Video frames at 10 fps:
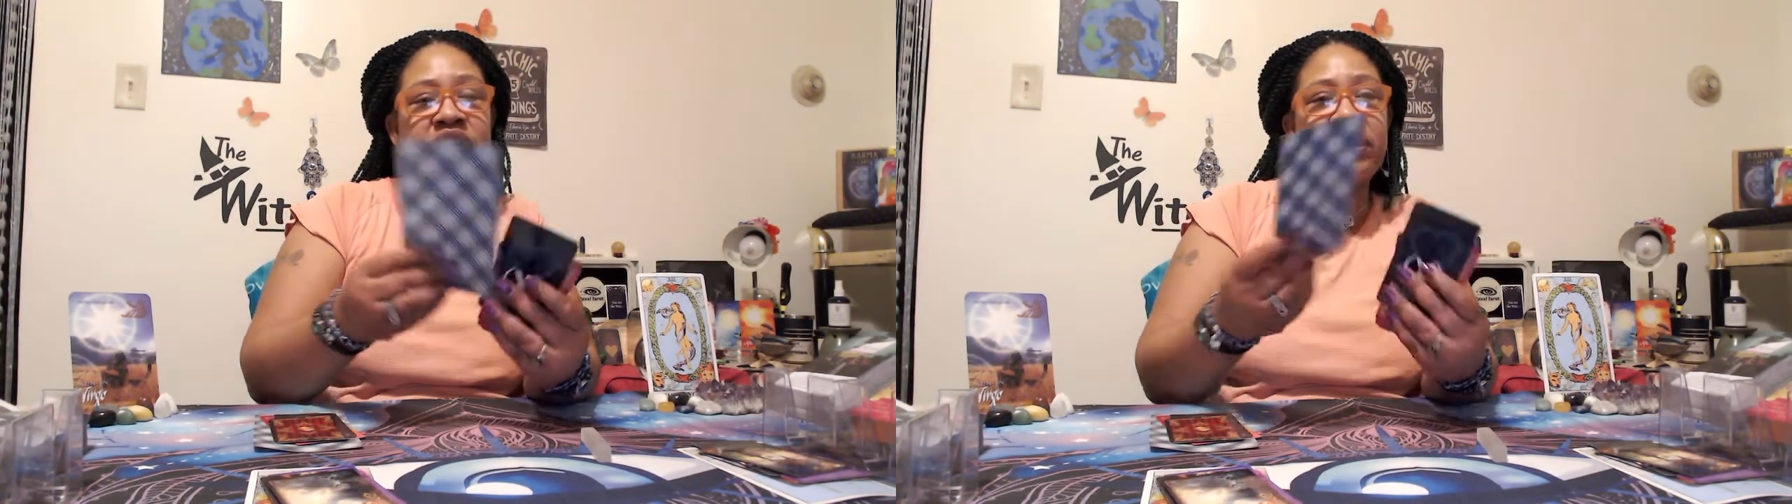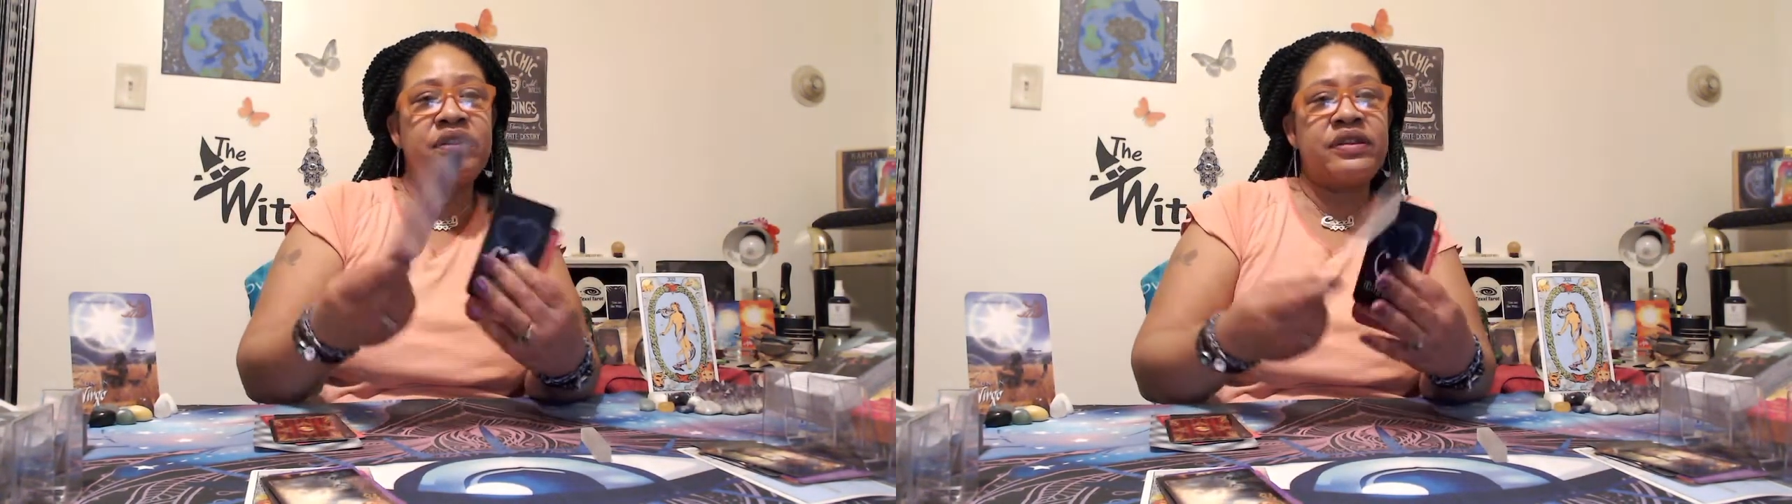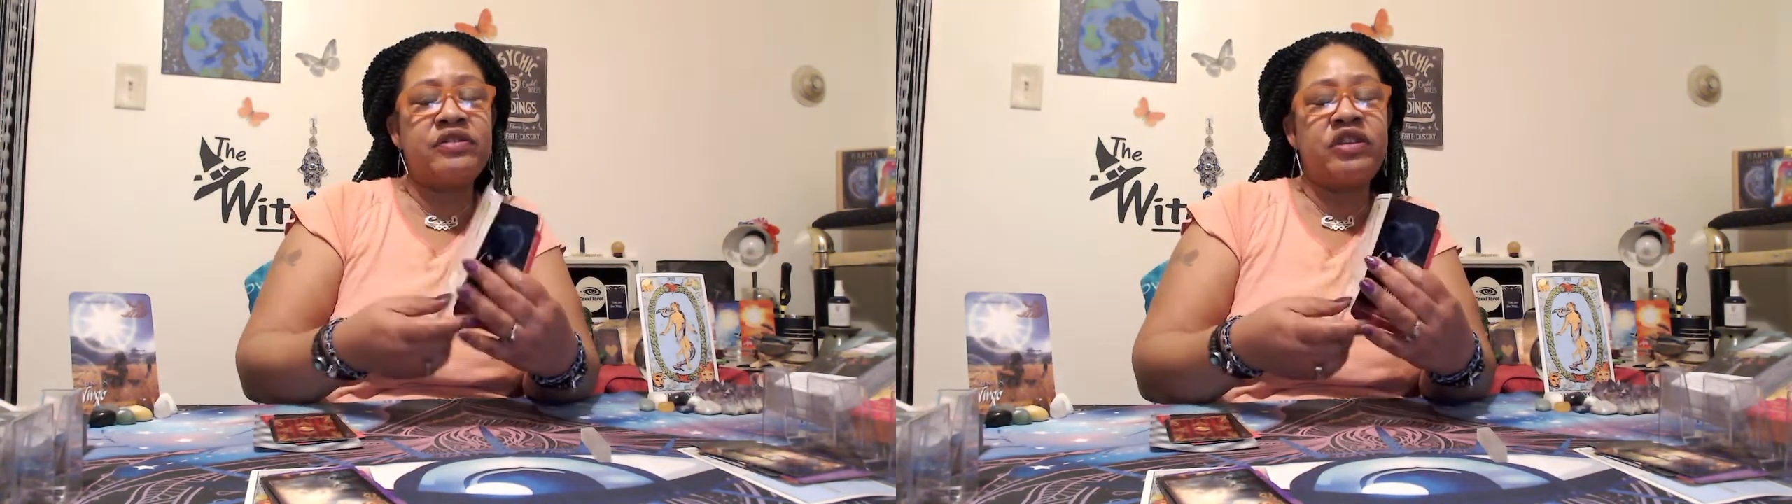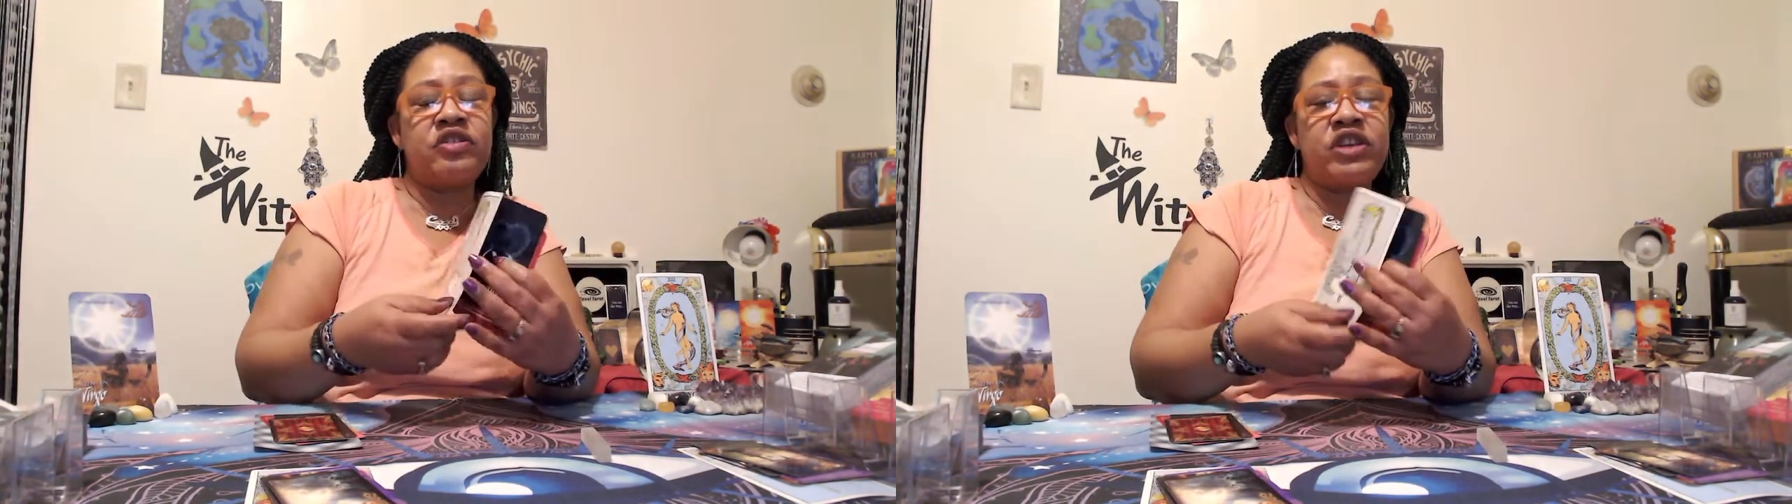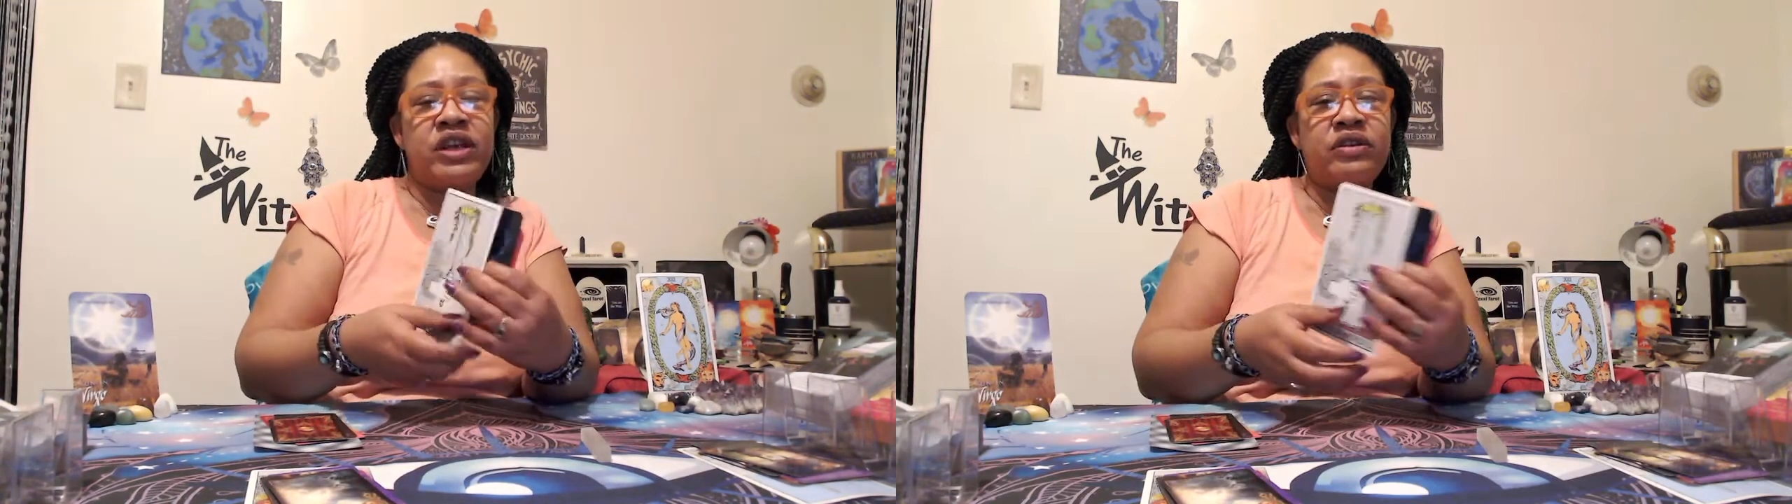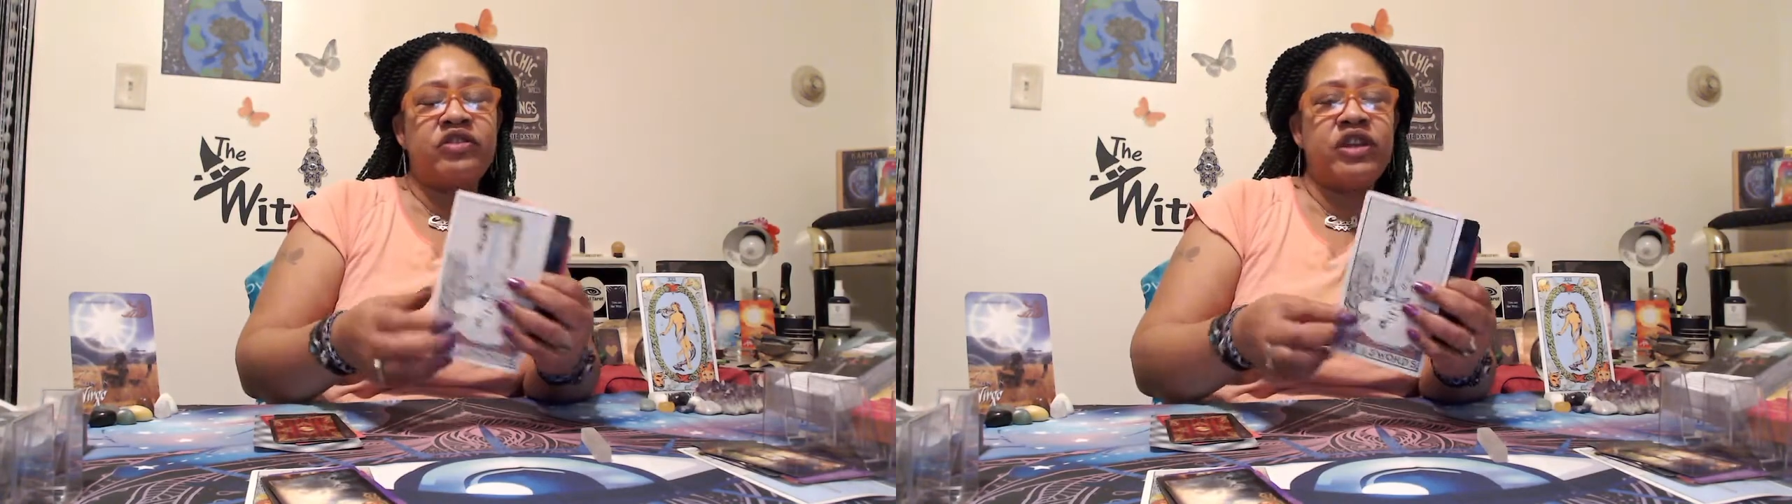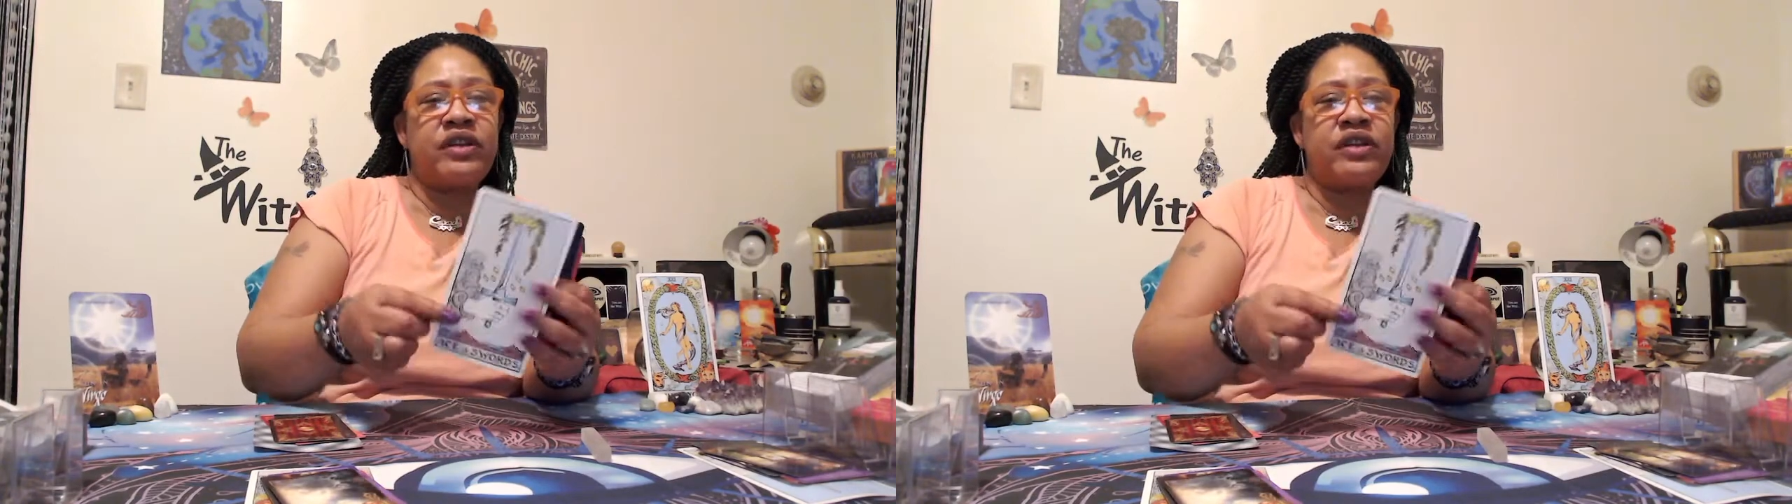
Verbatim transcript: is the challenge here